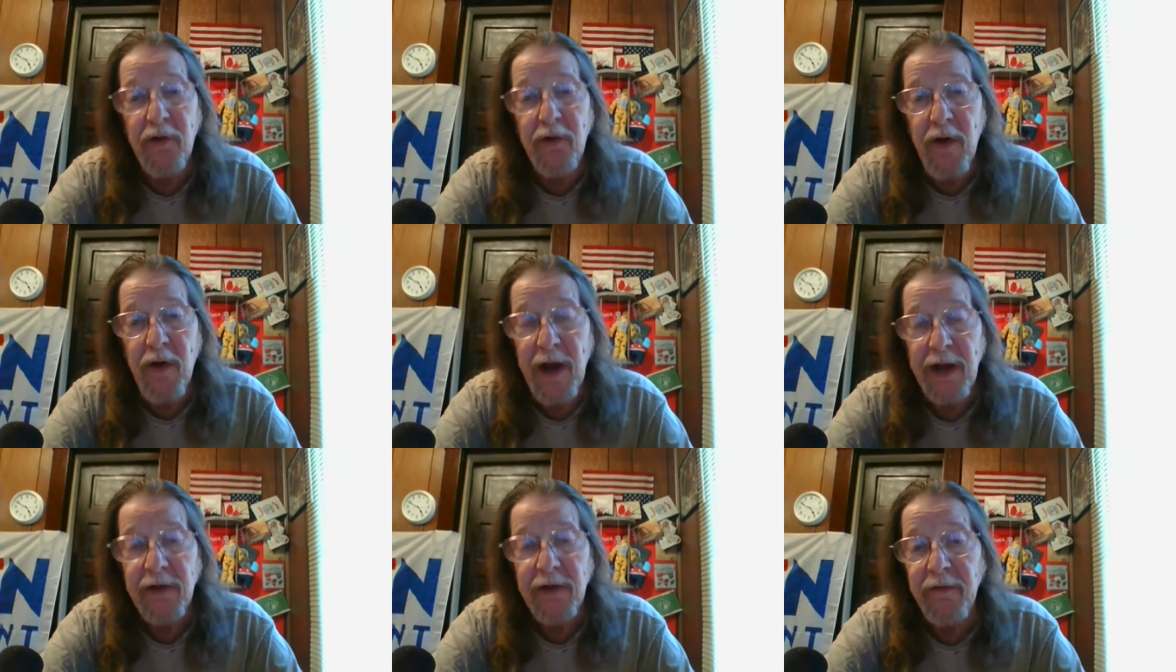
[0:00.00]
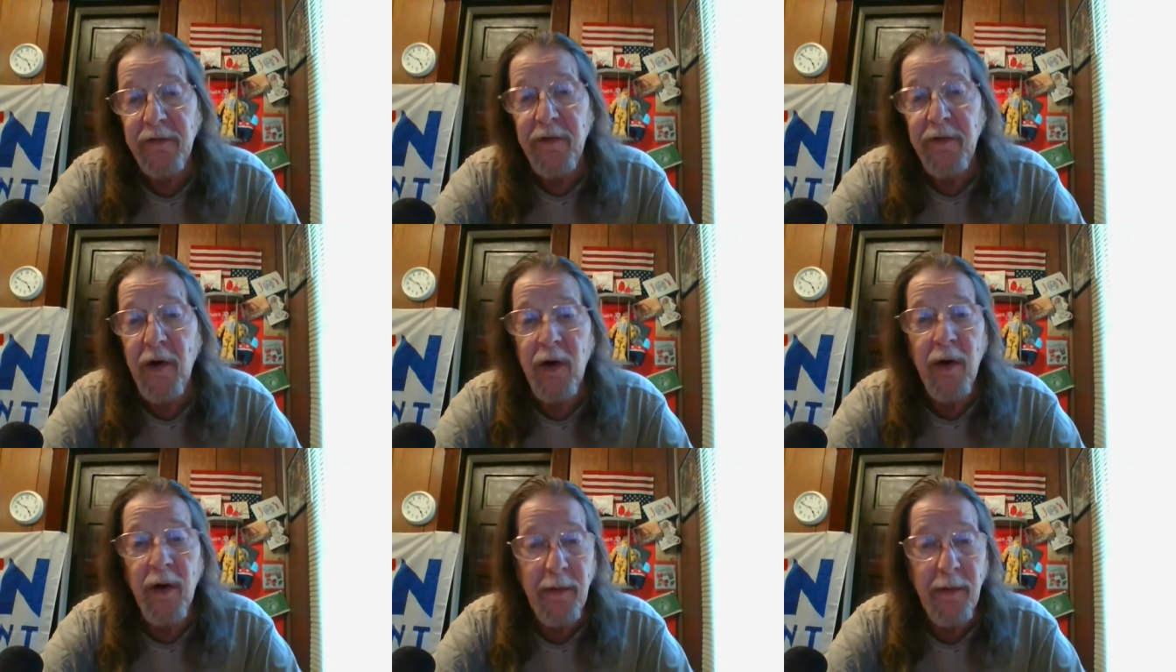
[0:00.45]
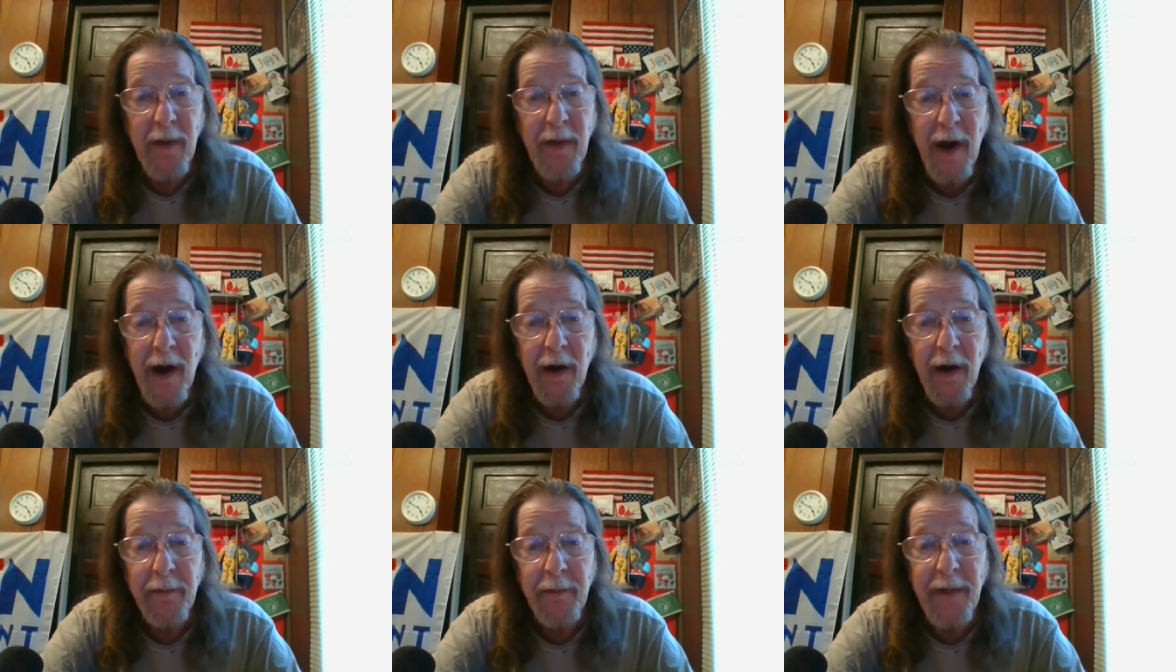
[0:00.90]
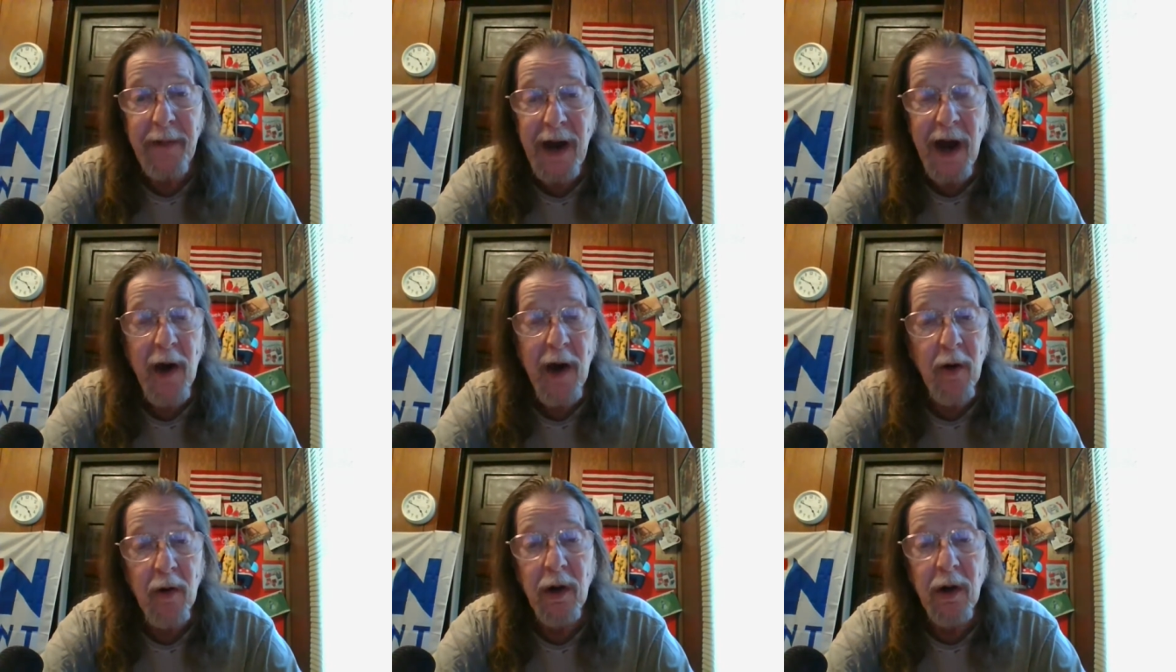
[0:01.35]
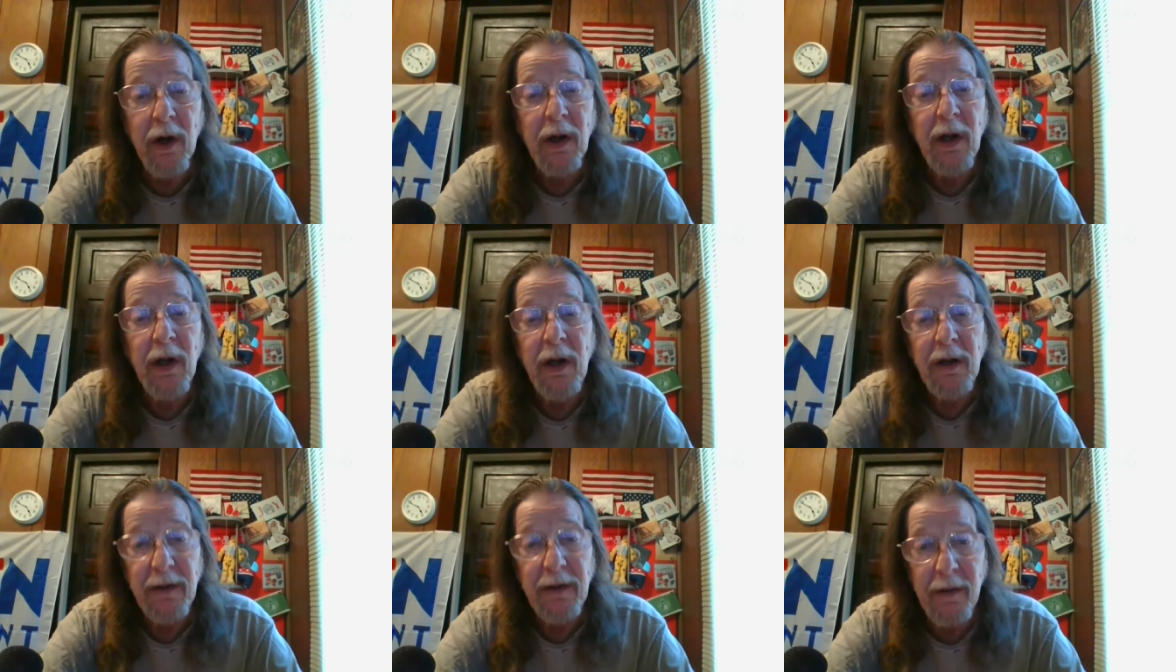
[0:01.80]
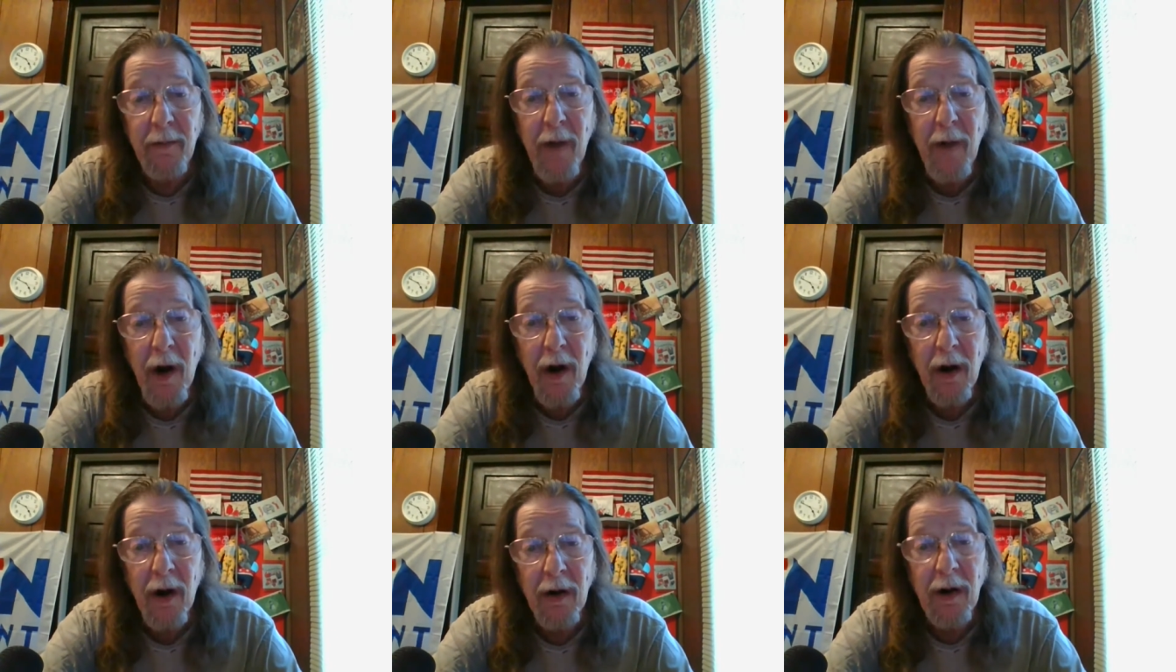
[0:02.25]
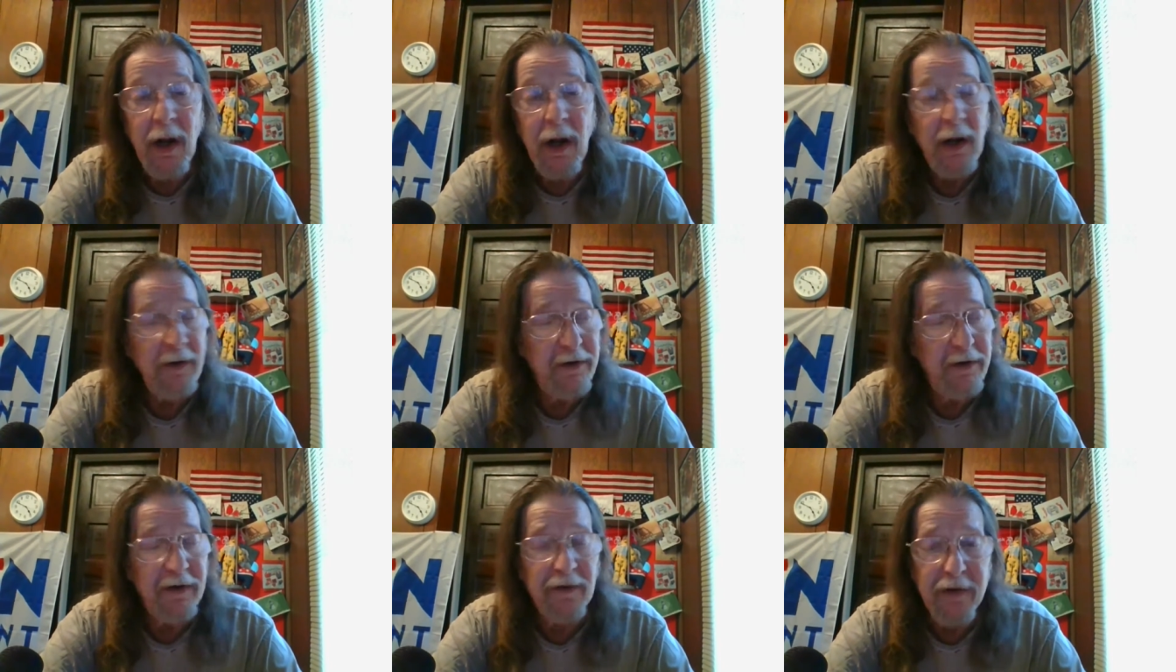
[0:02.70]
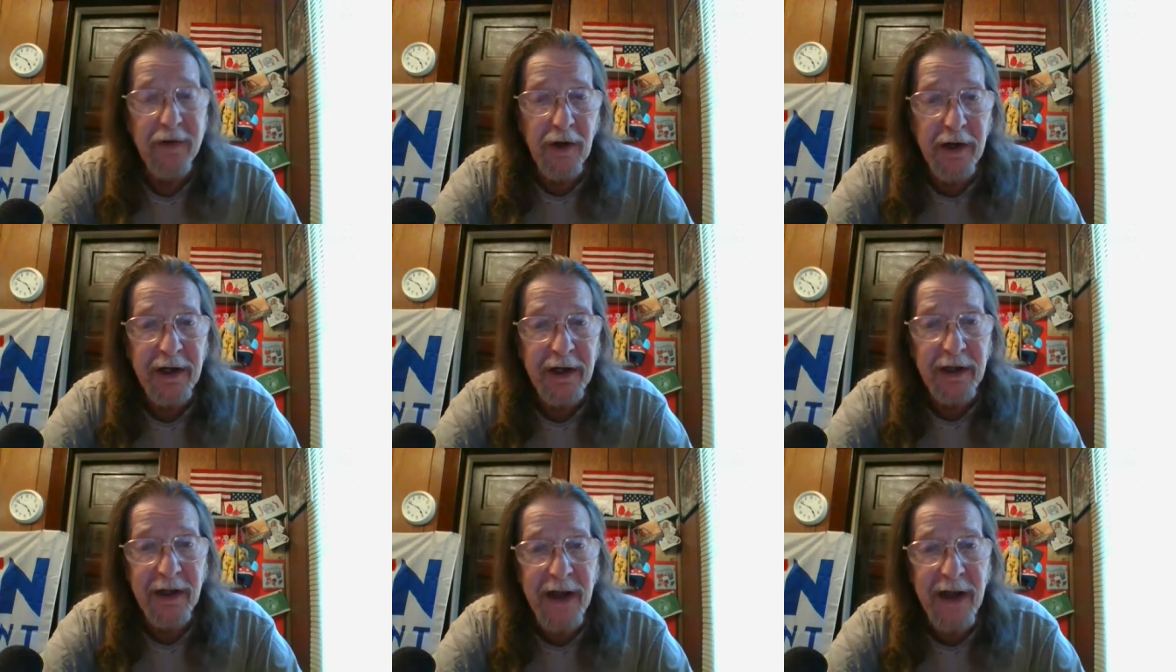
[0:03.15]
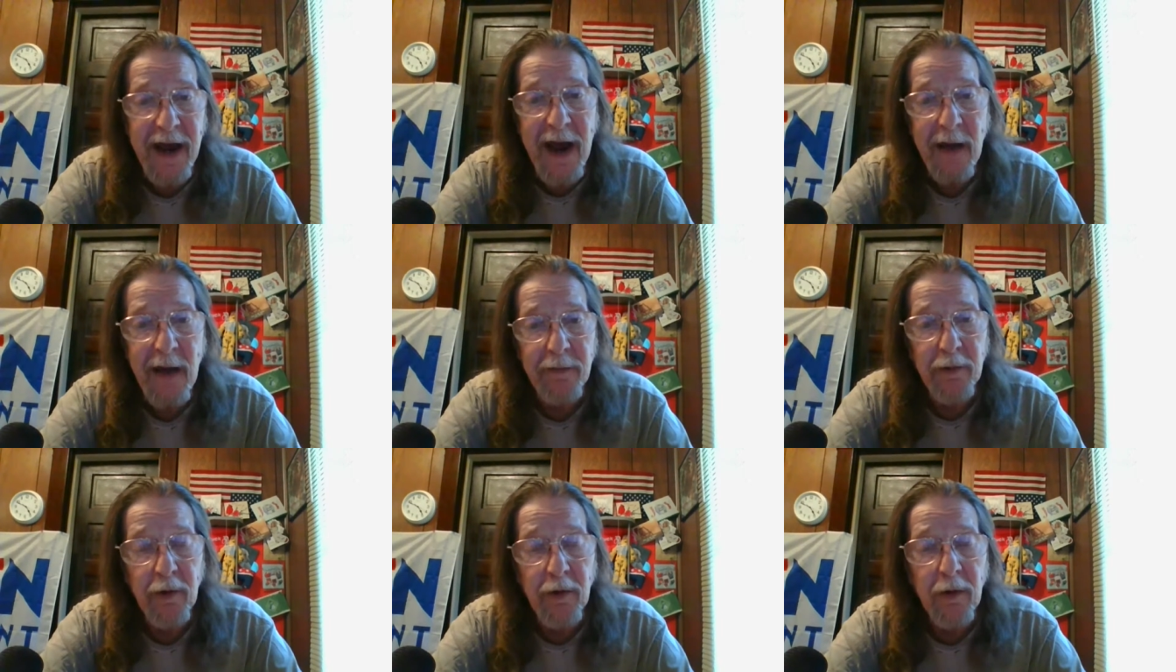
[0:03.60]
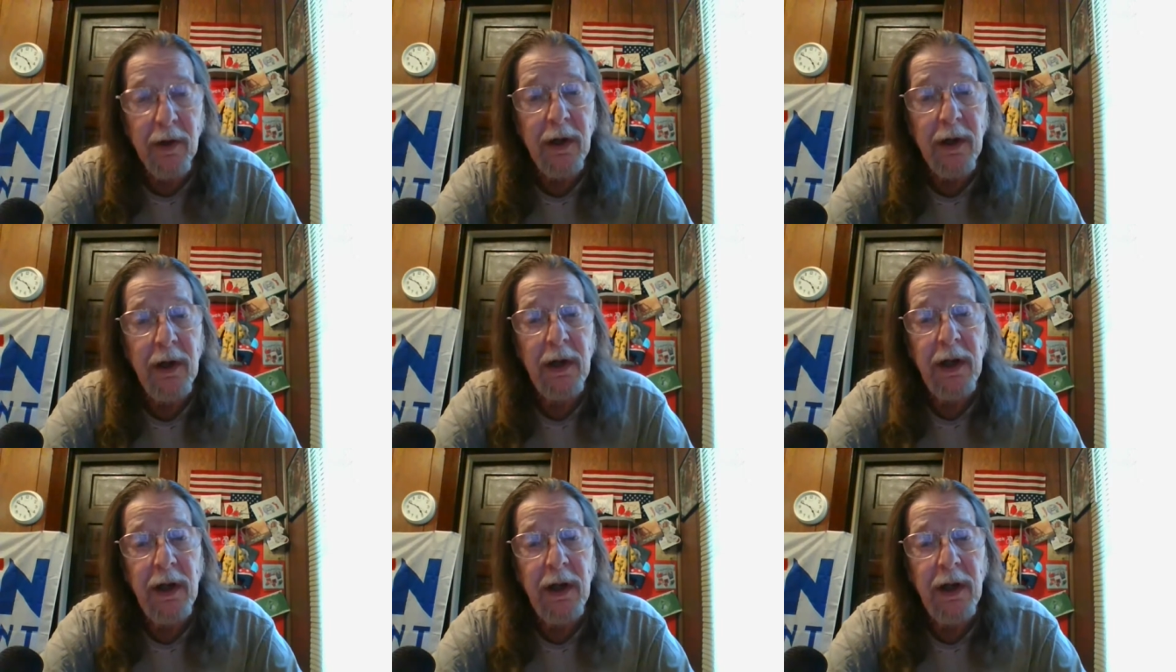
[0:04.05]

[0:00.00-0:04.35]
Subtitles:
transfer of power tomorrow. Just look at the Capitol.